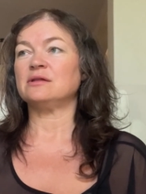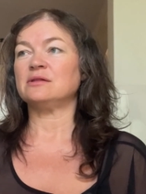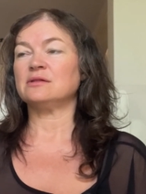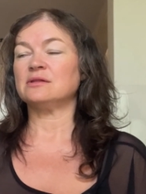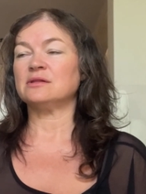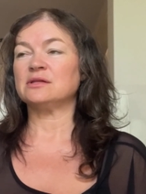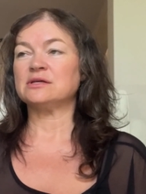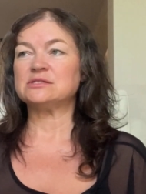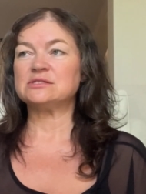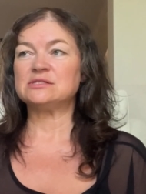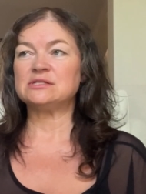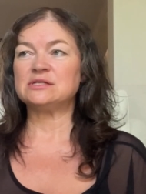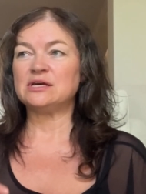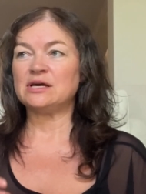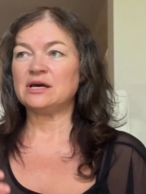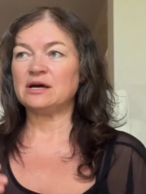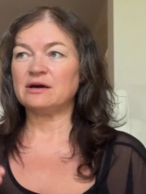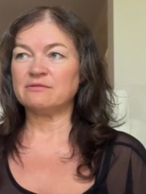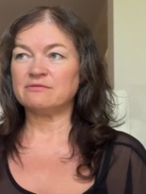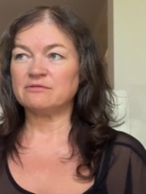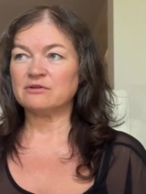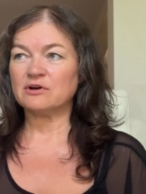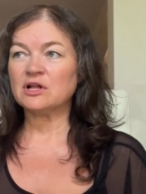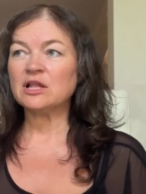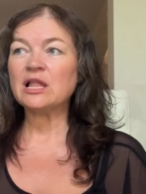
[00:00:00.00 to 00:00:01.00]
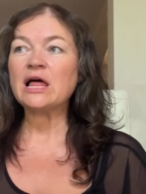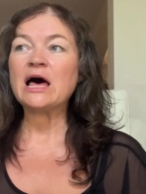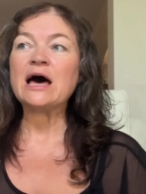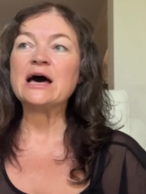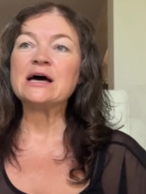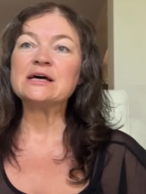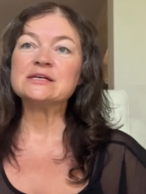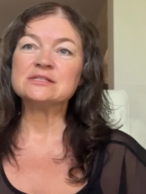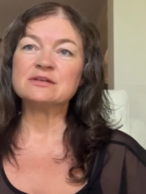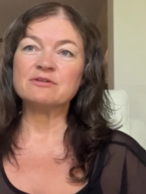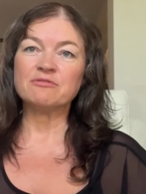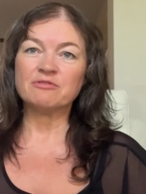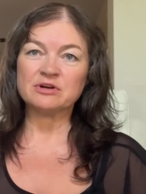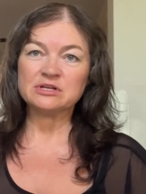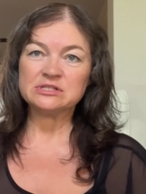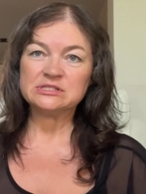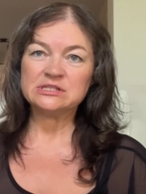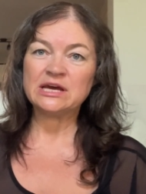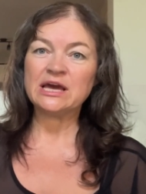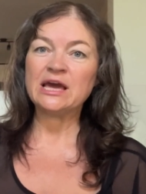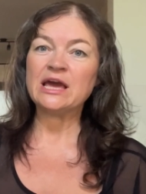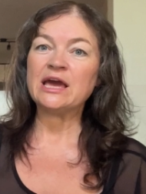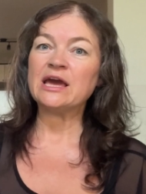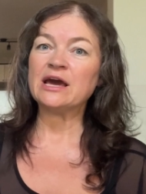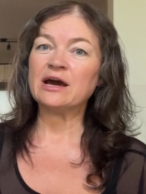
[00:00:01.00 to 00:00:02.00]
let's say I have a class every
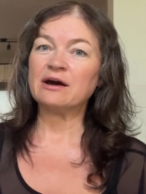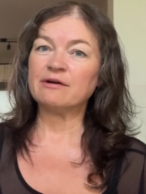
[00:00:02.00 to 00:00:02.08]
day,